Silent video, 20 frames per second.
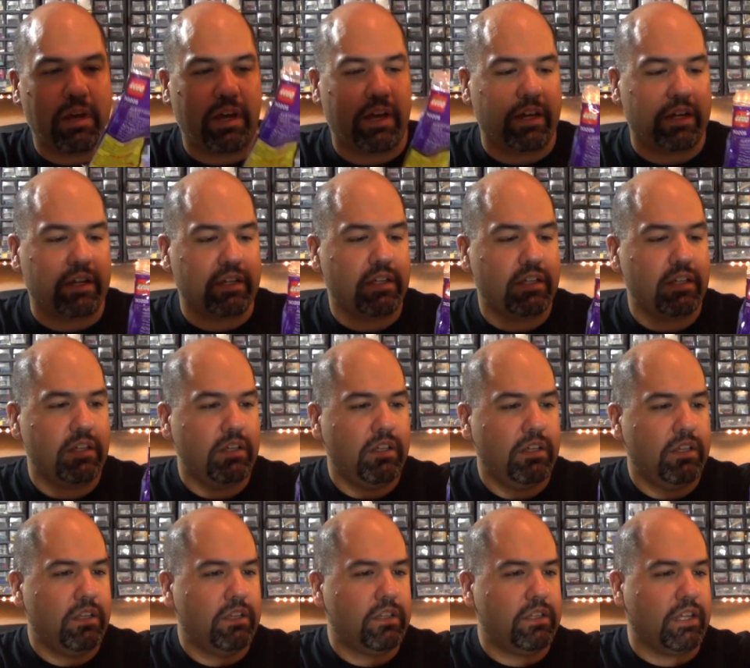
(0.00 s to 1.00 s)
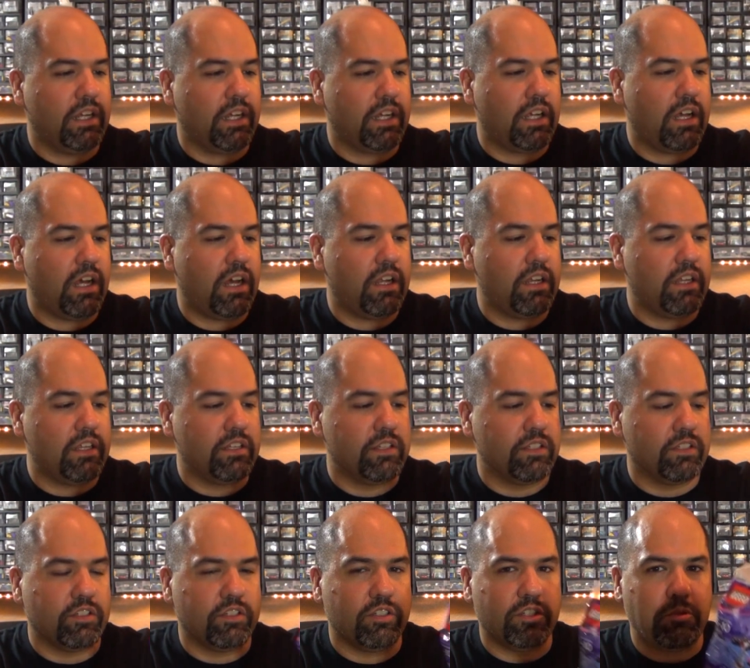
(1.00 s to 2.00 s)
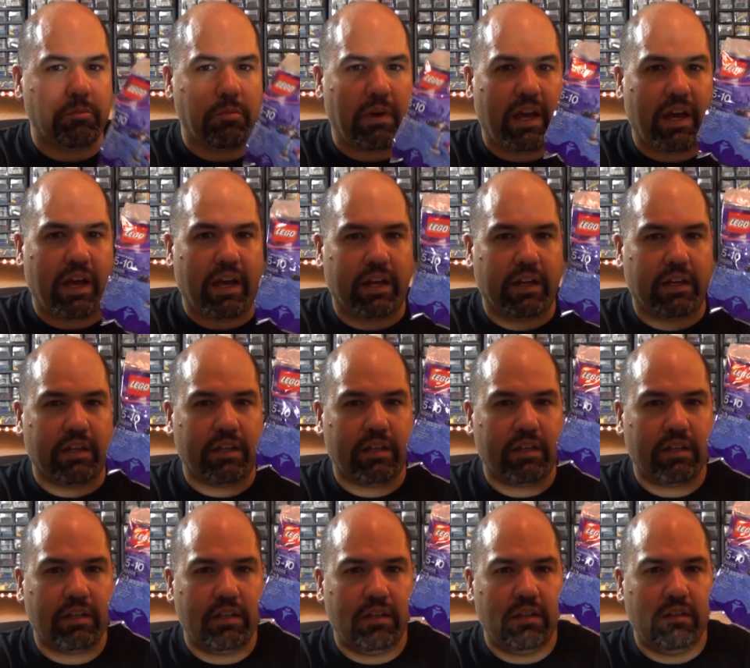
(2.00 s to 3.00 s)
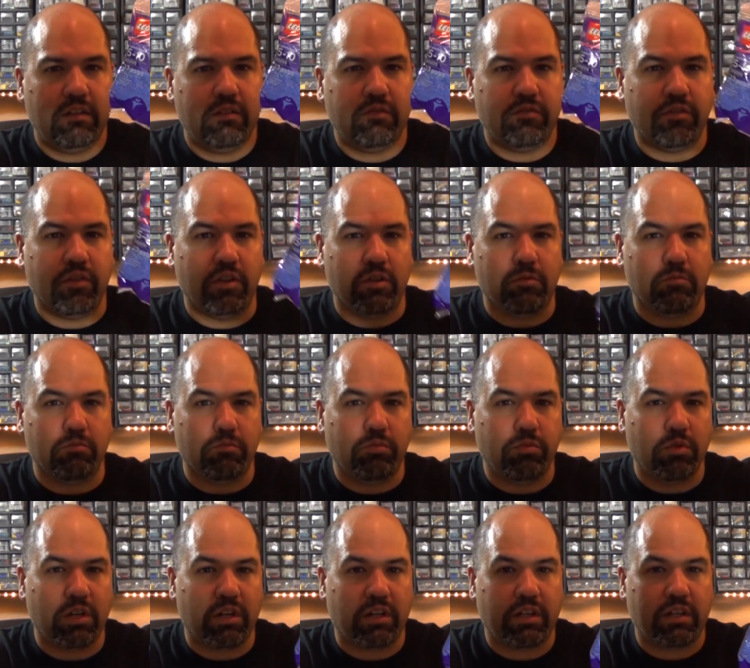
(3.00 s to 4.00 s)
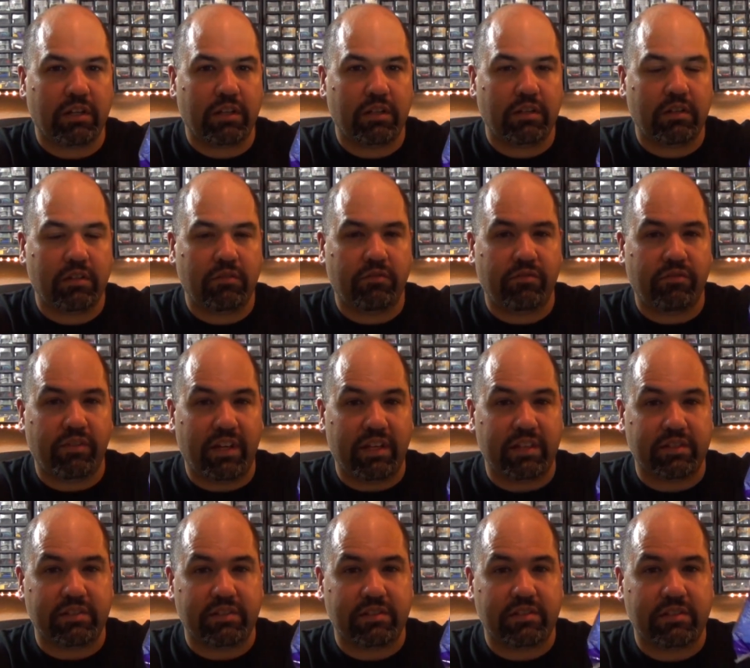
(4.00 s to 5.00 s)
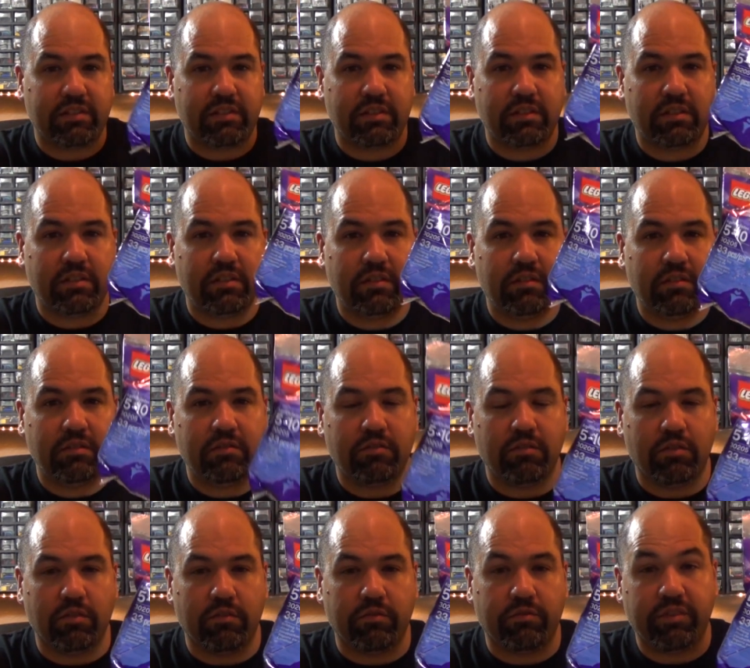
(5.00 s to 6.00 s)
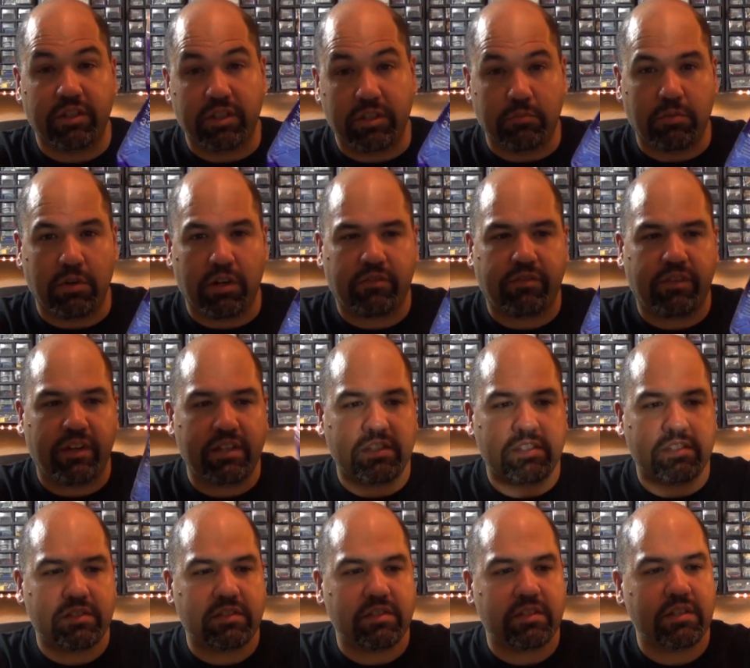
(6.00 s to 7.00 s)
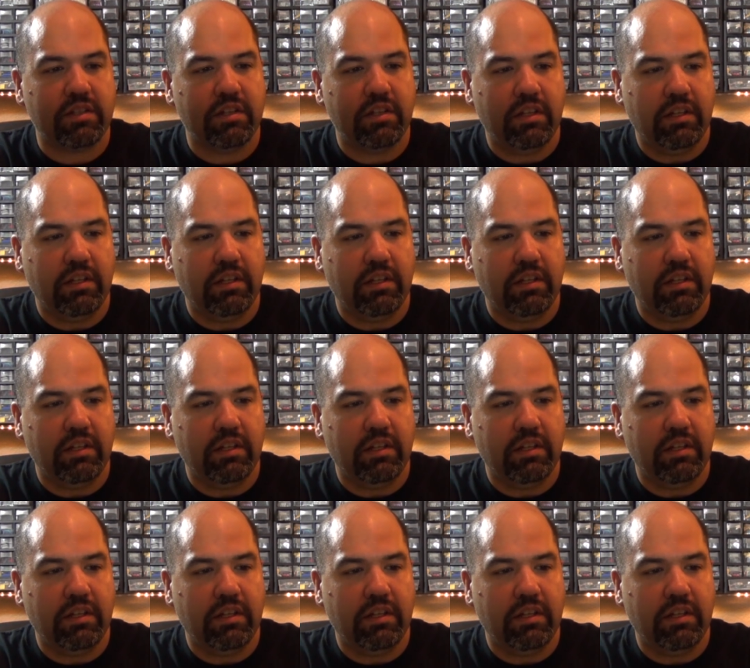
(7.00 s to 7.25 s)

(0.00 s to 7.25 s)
bag that I got in the goodie bag from Brick Fest or Philly Brick Fest.